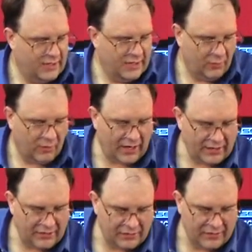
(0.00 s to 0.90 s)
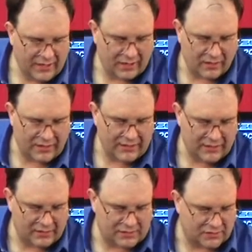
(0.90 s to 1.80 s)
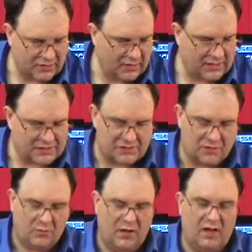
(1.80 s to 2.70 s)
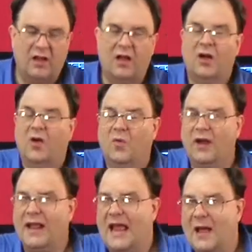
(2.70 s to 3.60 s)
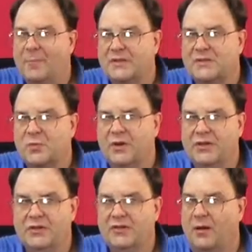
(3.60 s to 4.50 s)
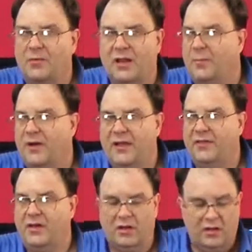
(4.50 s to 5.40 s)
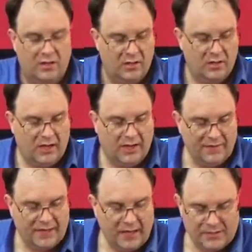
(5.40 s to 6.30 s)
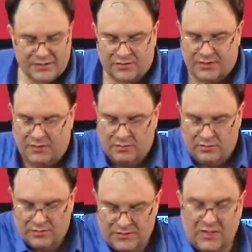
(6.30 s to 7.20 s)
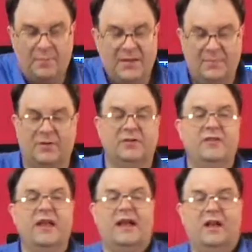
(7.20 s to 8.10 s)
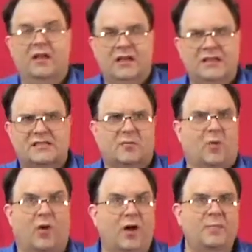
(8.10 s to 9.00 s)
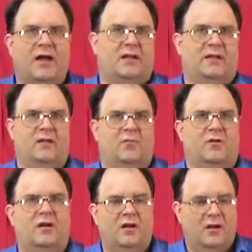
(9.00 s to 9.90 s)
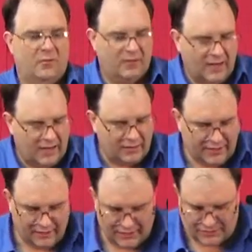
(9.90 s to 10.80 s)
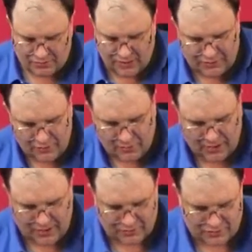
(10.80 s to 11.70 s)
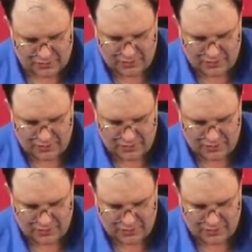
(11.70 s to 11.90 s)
Now, why are you doing that, Clayton? That looks a little extra. Well, what happens when you double up on the on the chemistry? Some people do that. They said, well, one bottle didn't work. Well, golly, let's try two bottles.